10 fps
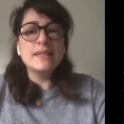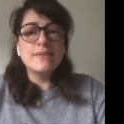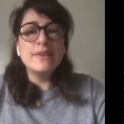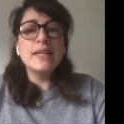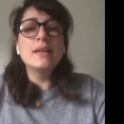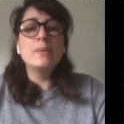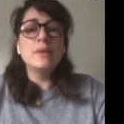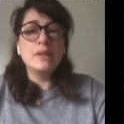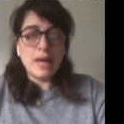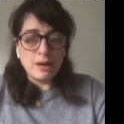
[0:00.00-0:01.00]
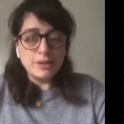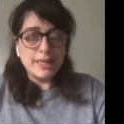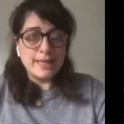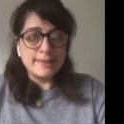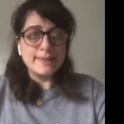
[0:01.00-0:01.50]
available
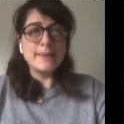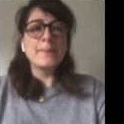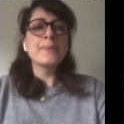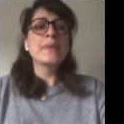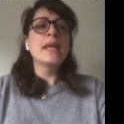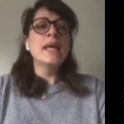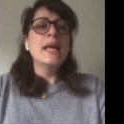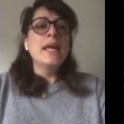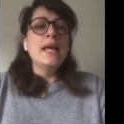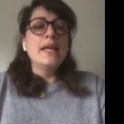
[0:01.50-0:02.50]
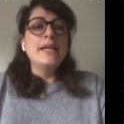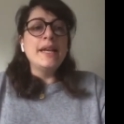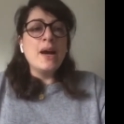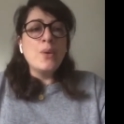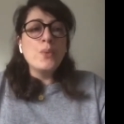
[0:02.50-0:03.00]
outlets.
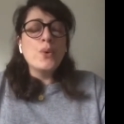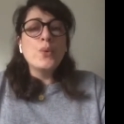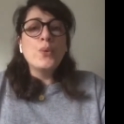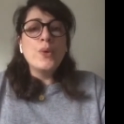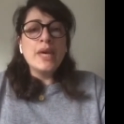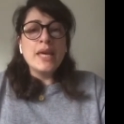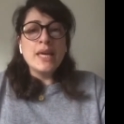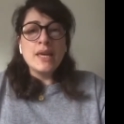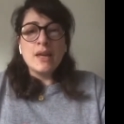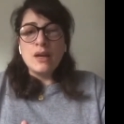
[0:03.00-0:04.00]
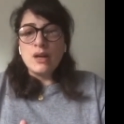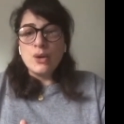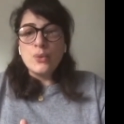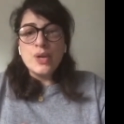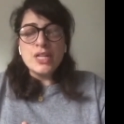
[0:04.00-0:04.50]
Now we uh,
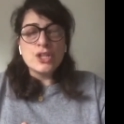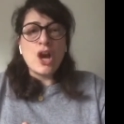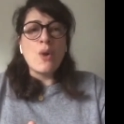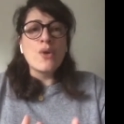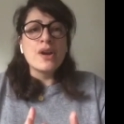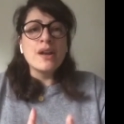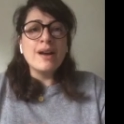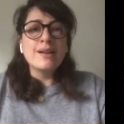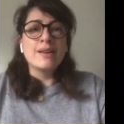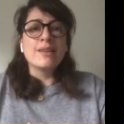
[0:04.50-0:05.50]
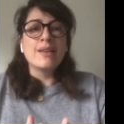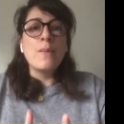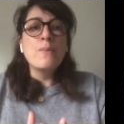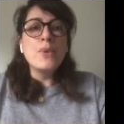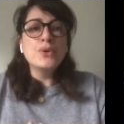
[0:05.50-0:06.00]
reach our ninth
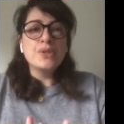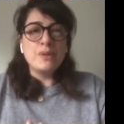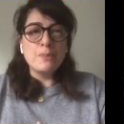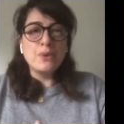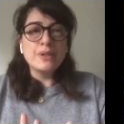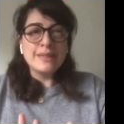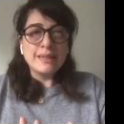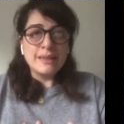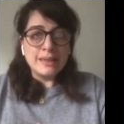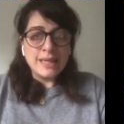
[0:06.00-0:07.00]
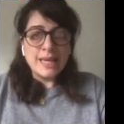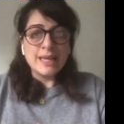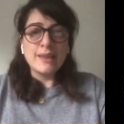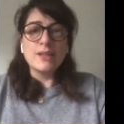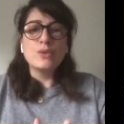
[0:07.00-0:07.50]
most important
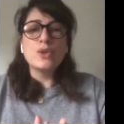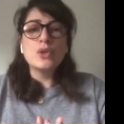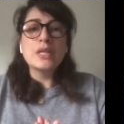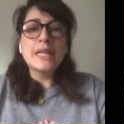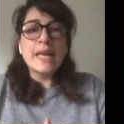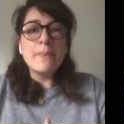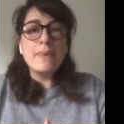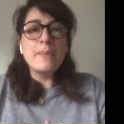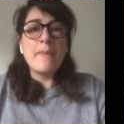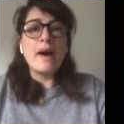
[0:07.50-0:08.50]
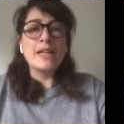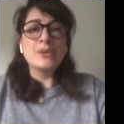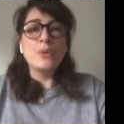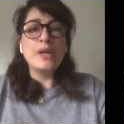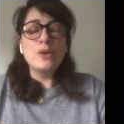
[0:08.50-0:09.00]
thing that we should keep in mind
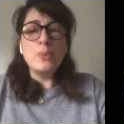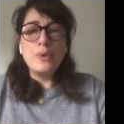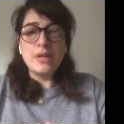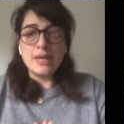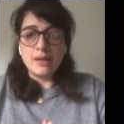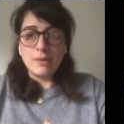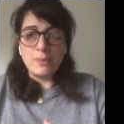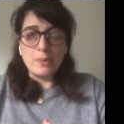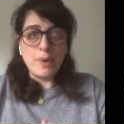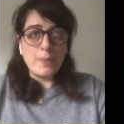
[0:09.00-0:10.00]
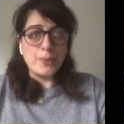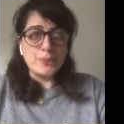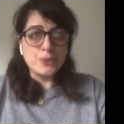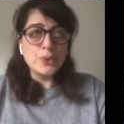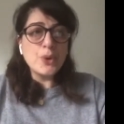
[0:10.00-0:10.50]
when opening up a pop-up
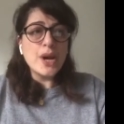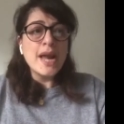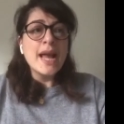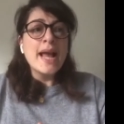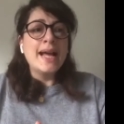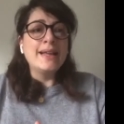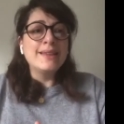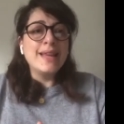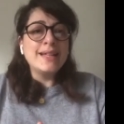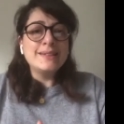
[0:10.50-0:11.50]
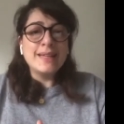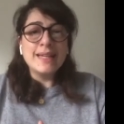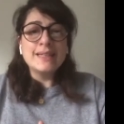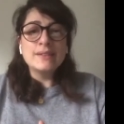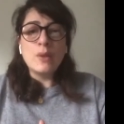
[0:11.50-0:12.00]
store and that
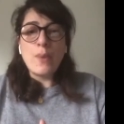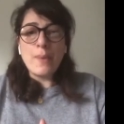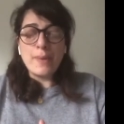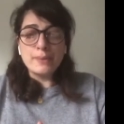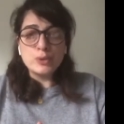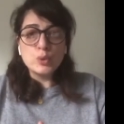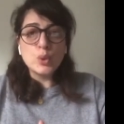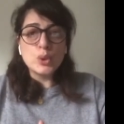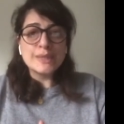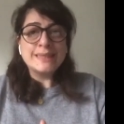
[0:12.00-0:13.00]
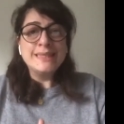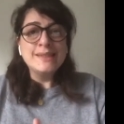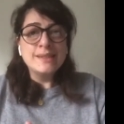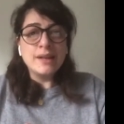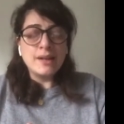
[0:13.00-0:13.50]
is the pop-up store's
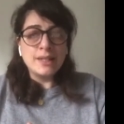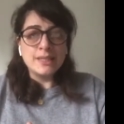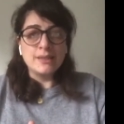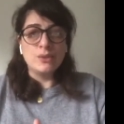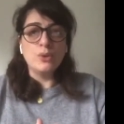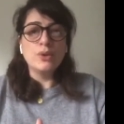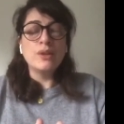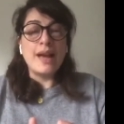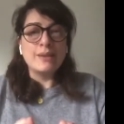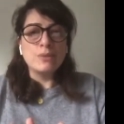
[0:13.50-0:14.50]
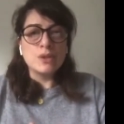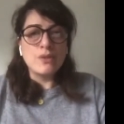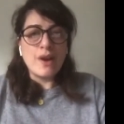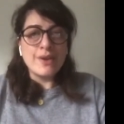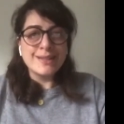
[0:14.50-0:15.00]
design or the
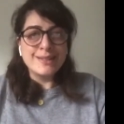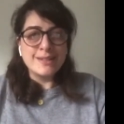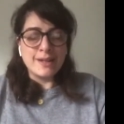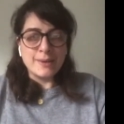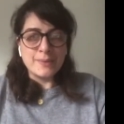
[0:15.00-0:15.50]
atmospheric design.